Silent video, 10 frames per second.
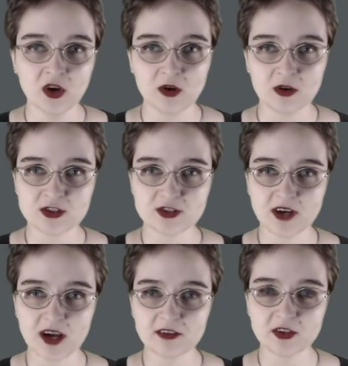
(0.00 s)
or
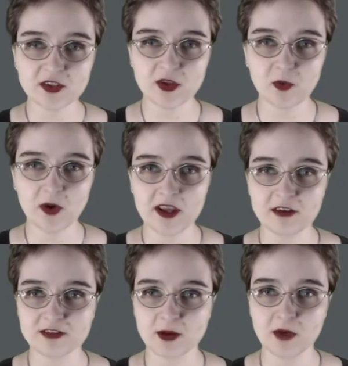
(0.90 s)
traveled away
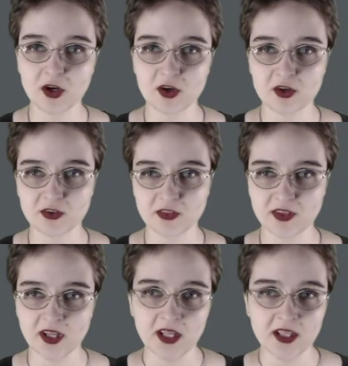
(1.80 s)
from
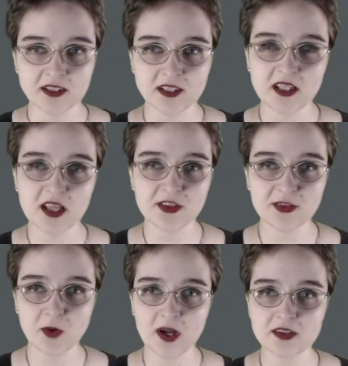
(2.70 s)
Earth. Lilith
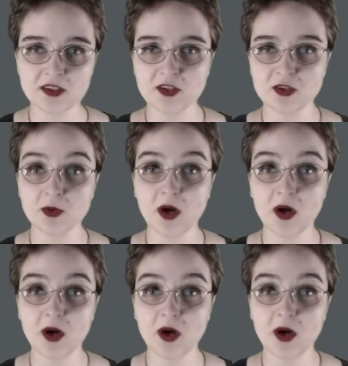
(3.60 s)
went into